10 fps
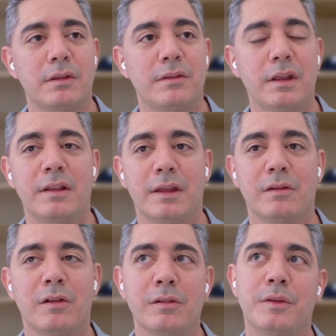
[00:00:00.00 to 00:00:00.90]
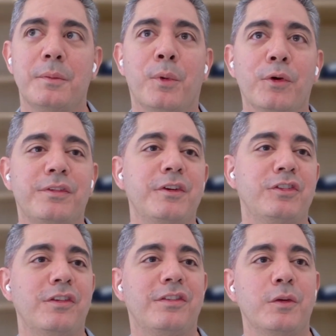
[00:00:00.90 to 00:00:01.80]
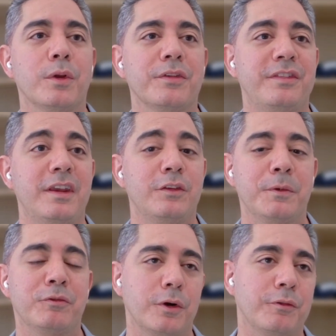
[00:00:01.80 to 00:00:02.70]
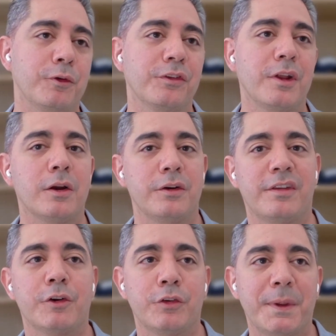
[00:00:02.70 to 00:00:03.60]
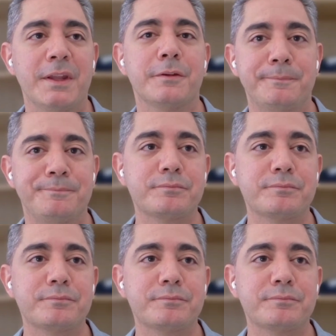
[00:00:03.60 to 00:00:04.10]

I think the most efficiency we'll see is before the first dollar is ever spent.